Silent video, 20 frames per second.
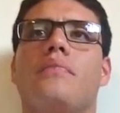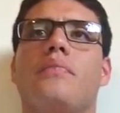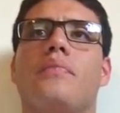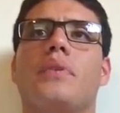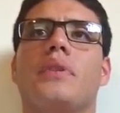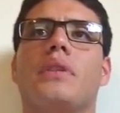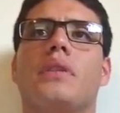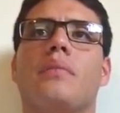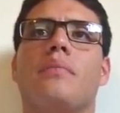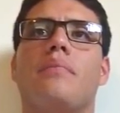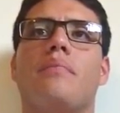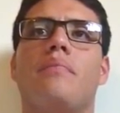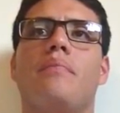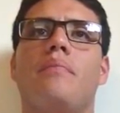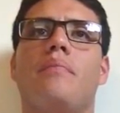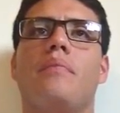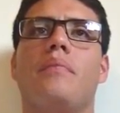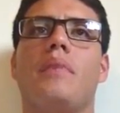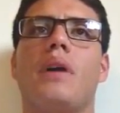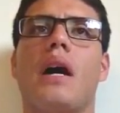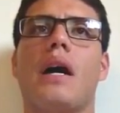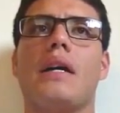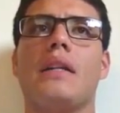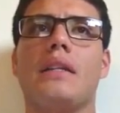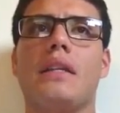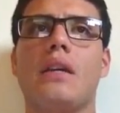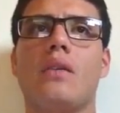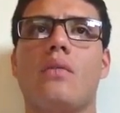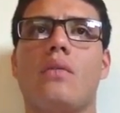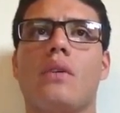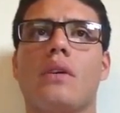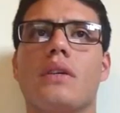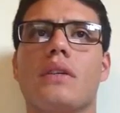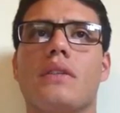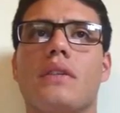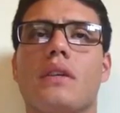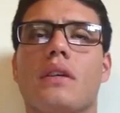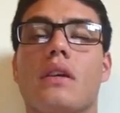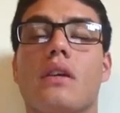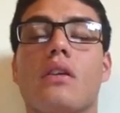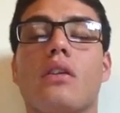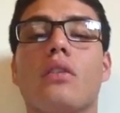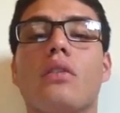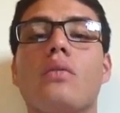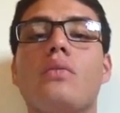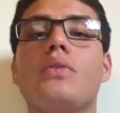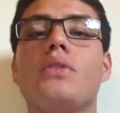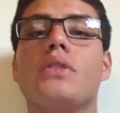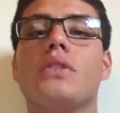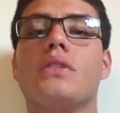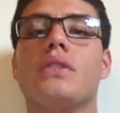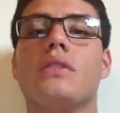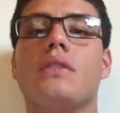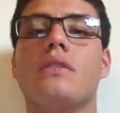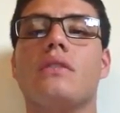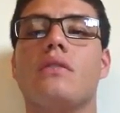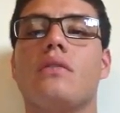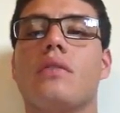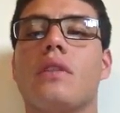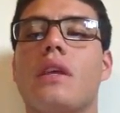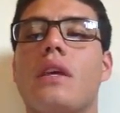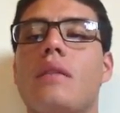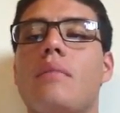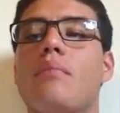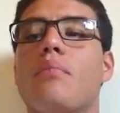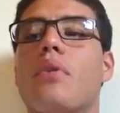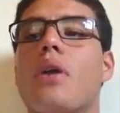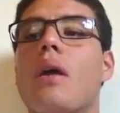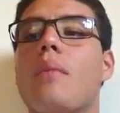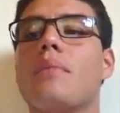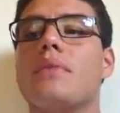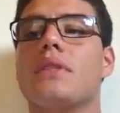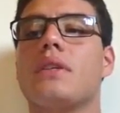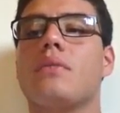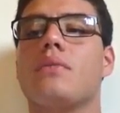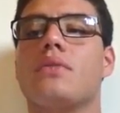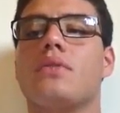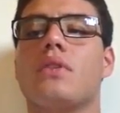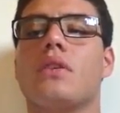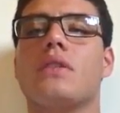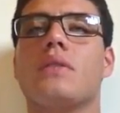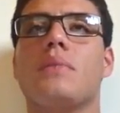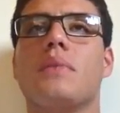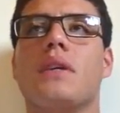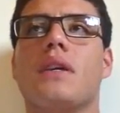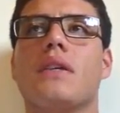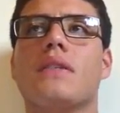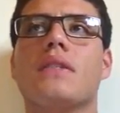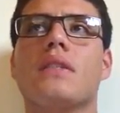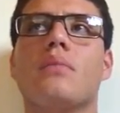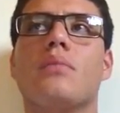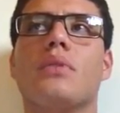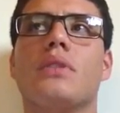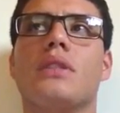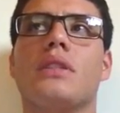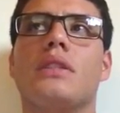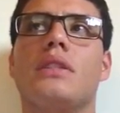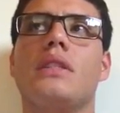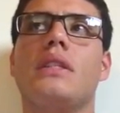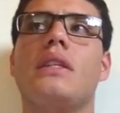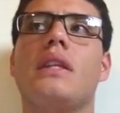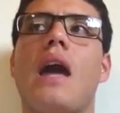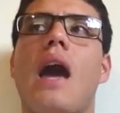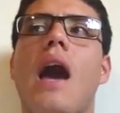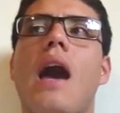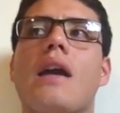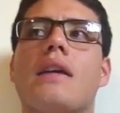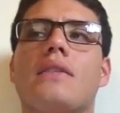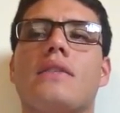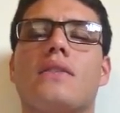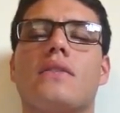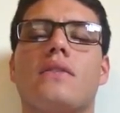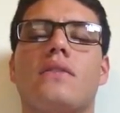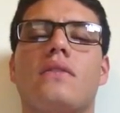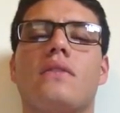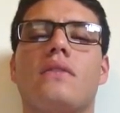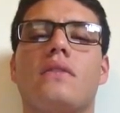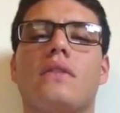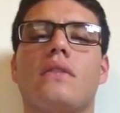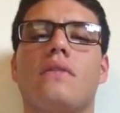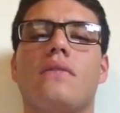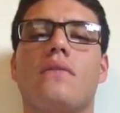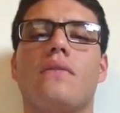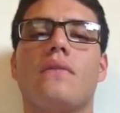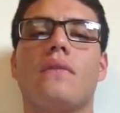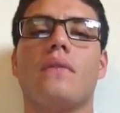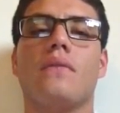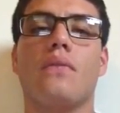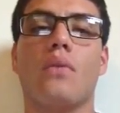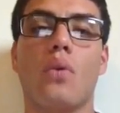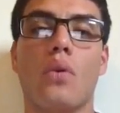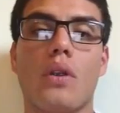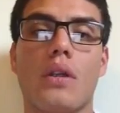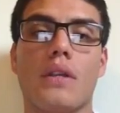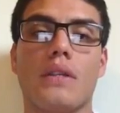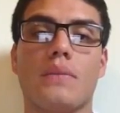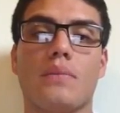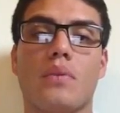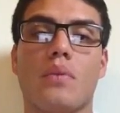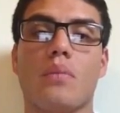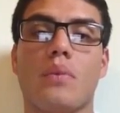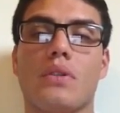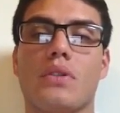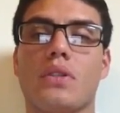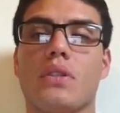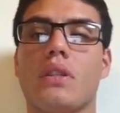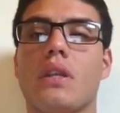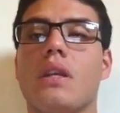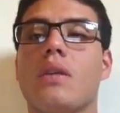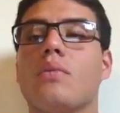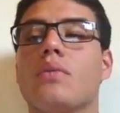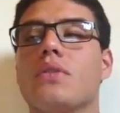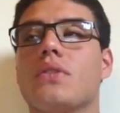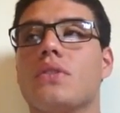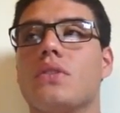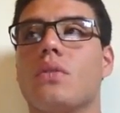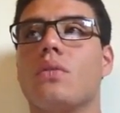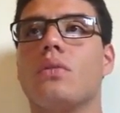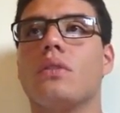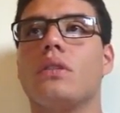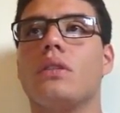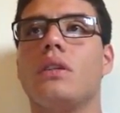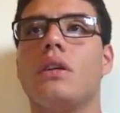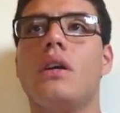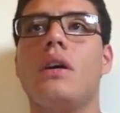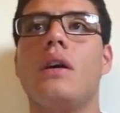But the conclusion, or the hidden premise that was drawn, is because someone didn't ask for his permission that it was stolen.